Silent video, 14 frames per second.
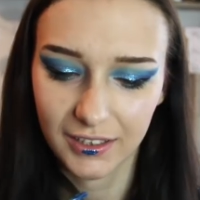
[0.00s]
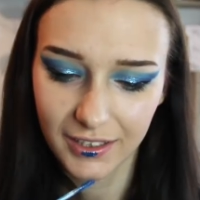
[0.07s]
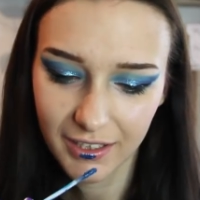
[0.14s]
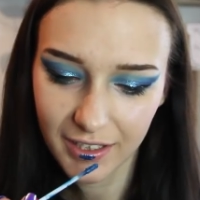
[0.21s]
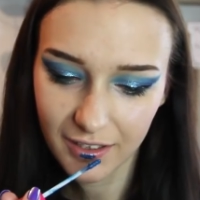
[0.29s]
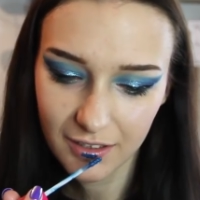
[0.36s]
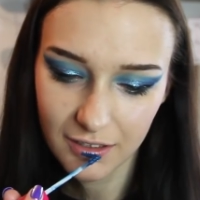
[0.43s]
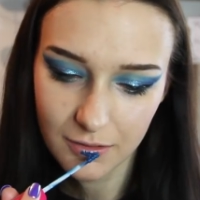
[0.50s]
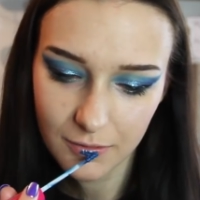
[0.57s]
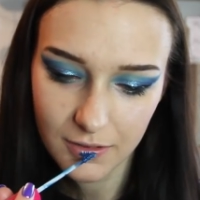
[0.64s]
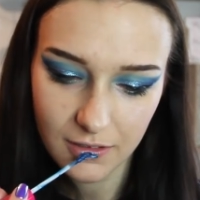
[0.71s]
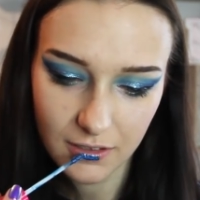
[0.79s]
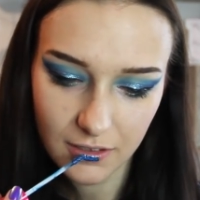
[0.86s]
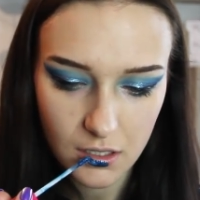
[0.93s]
look at it, oh
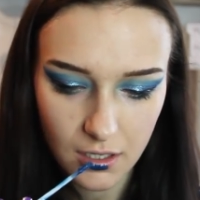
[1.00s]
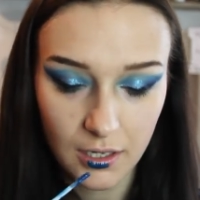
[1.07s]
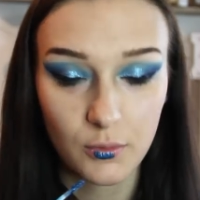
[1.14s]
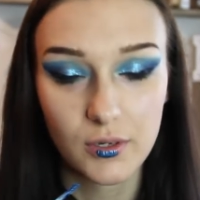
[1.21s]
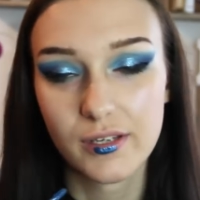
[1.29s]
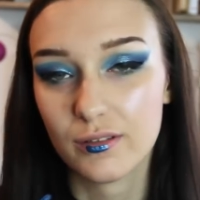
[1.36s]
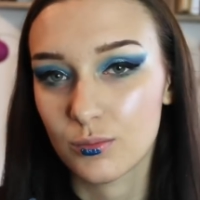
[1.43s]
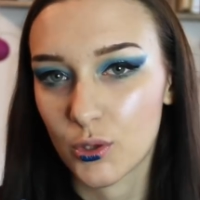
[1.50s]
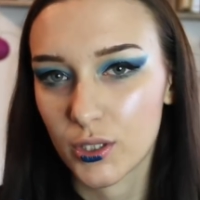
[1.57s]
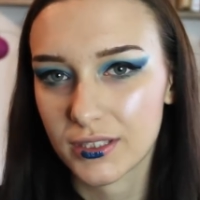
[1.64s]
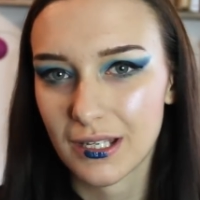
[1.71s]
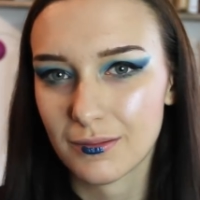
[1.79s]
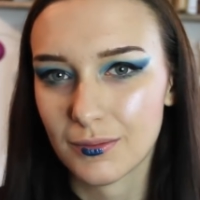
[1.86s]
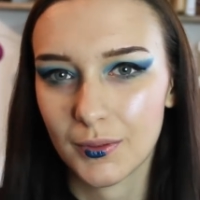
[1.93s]
my god. I wish it was more
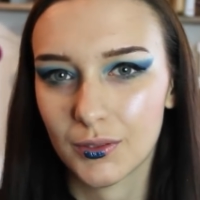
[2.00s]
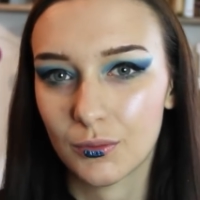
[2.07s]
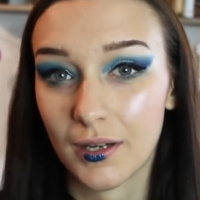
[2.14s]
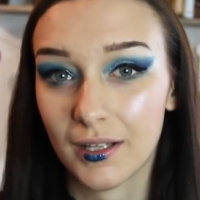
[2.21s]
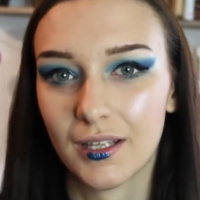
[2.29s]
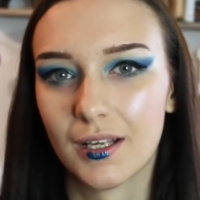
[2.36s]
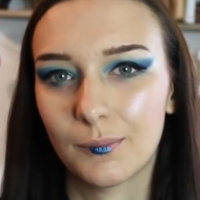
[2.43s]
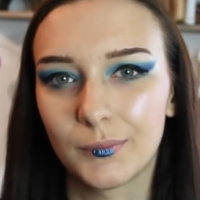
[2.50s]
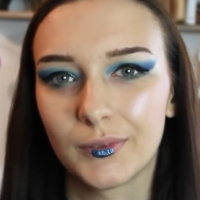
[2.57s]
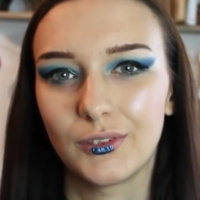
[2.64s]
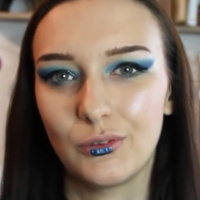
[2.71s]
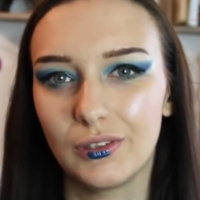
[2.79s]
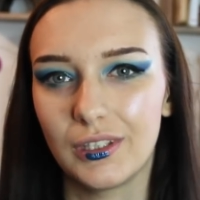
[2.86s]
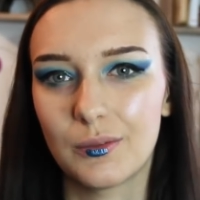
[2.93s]
acceptable to wear like
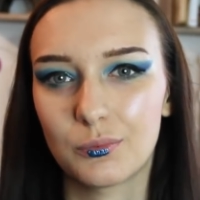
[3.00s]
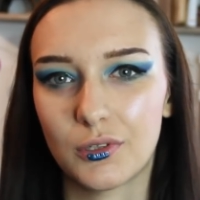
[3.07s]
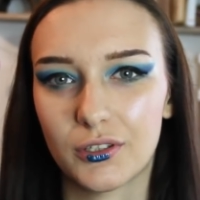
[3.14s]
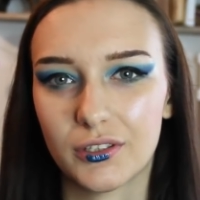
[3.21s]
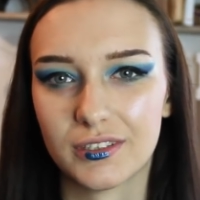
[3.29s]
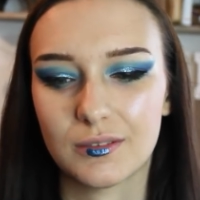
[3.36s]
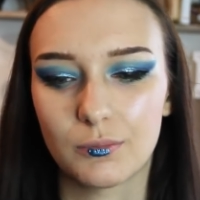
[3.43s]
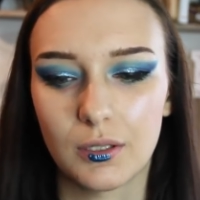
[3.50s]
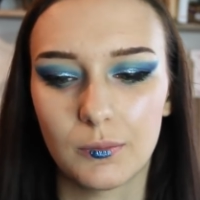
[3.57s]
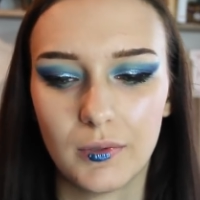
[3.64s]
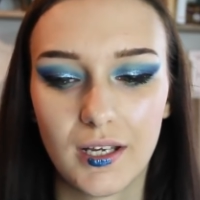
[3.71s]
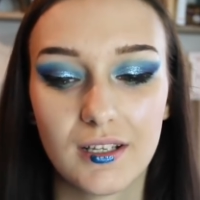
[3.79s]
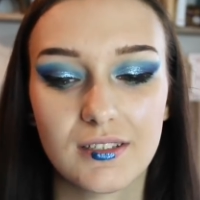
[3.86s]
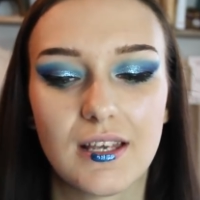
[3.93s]
blue lip products in
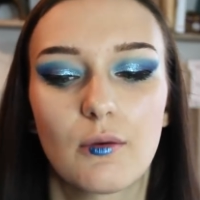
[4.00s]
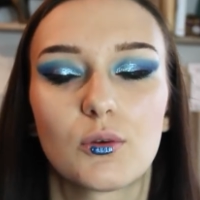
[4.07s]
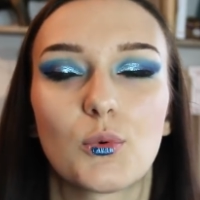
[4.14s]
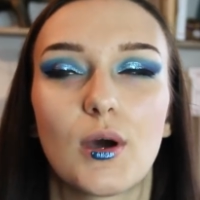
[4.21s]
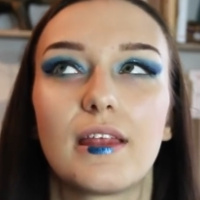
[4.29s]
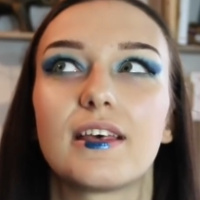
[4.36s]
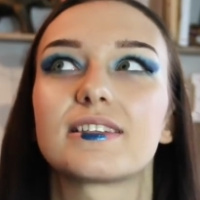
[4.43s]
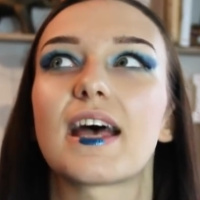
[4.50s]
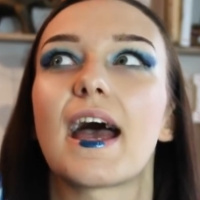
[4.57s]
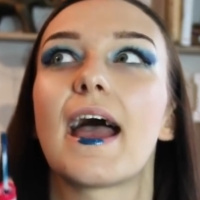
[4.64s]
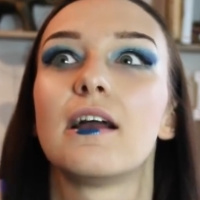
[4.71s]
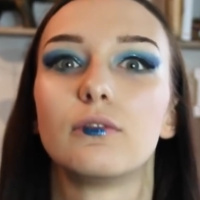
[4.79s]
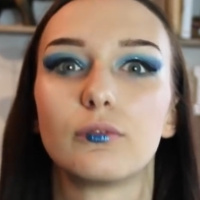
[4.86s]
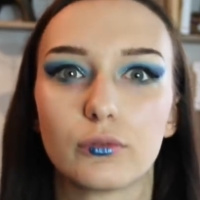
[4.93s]
public, because I would wear this
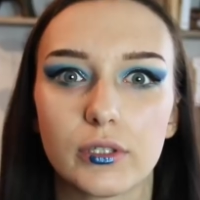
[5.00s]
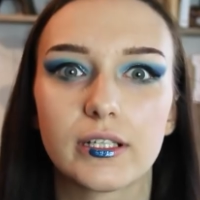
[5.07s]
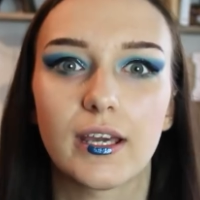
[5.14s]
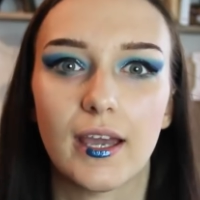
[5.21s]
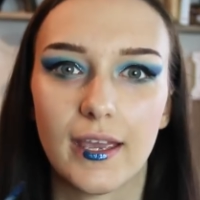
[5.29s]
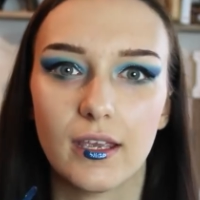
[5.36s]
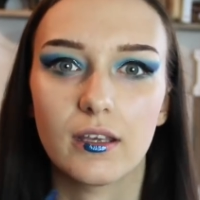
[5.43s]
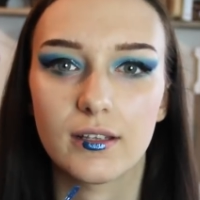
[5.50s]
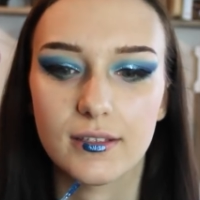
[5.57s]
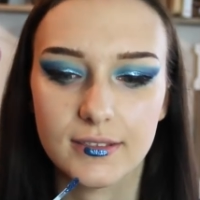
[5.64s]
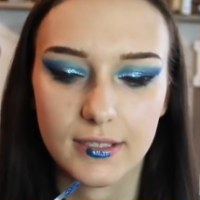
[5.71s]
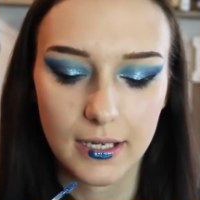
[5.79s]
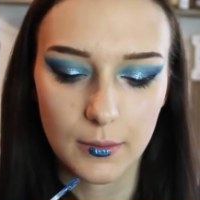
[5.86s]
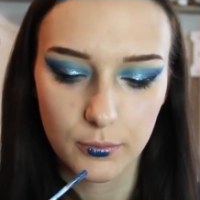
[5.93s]
every day.
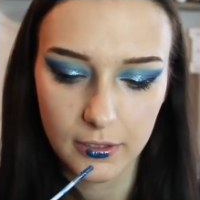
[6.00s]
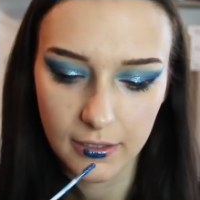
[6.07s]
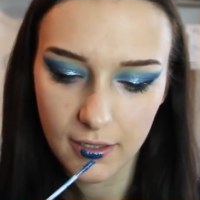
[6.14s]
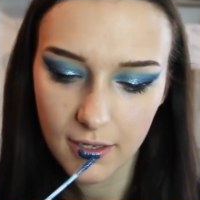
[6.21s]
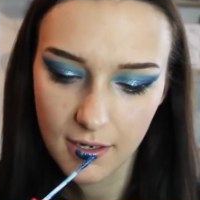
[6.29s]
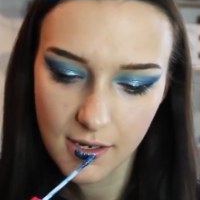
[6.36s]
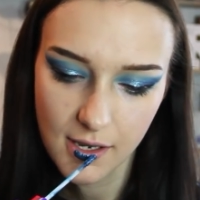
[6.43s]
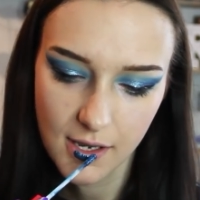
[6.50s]
It's that pretty.